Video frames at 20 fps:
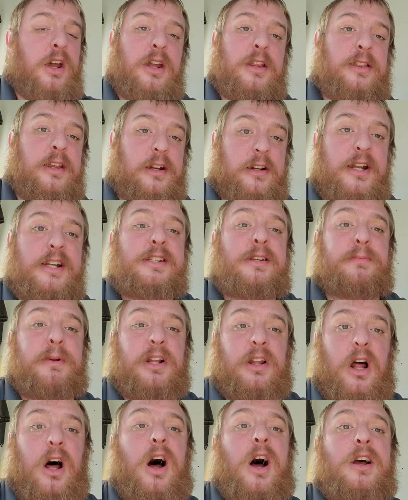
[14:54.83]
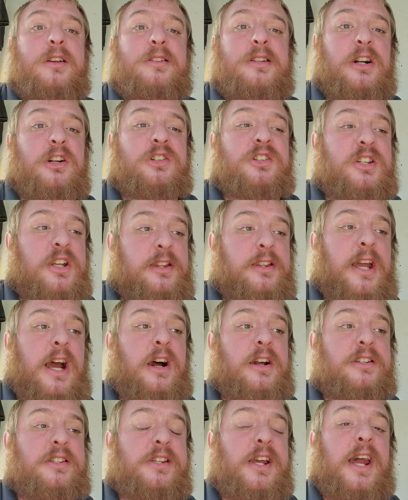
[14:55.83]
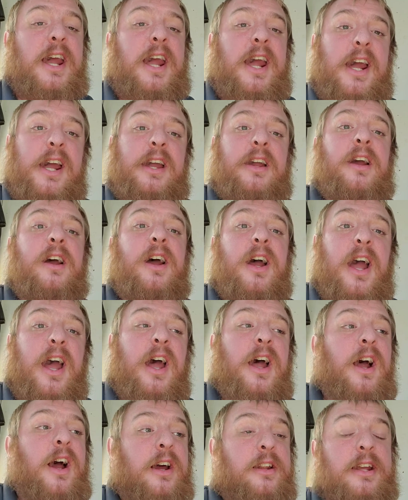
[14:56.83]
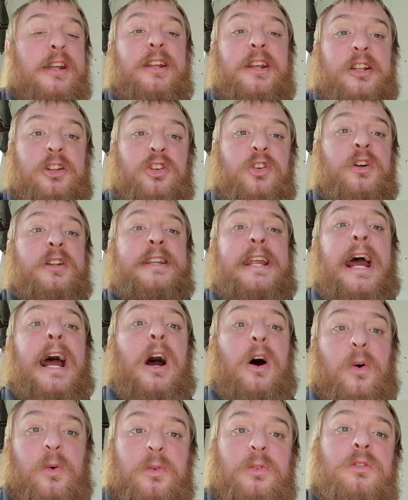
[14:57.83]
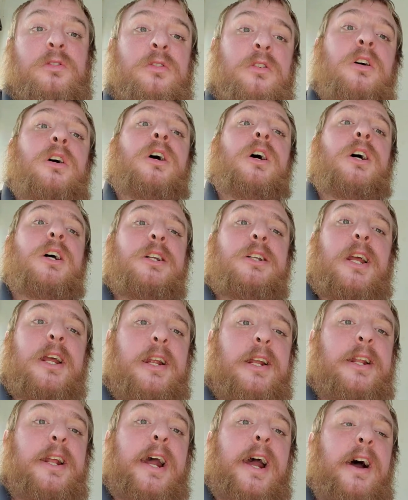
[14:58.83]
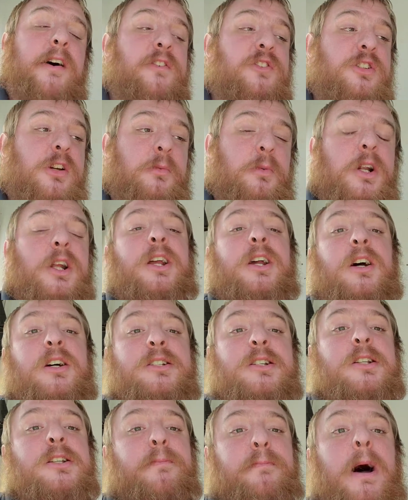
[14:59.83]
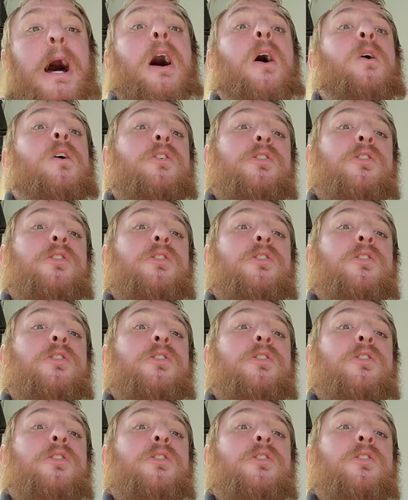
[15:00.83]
There needs to be laws that are sit down and say, hey, they need to do it now. They need to have somebody who cuts into the power,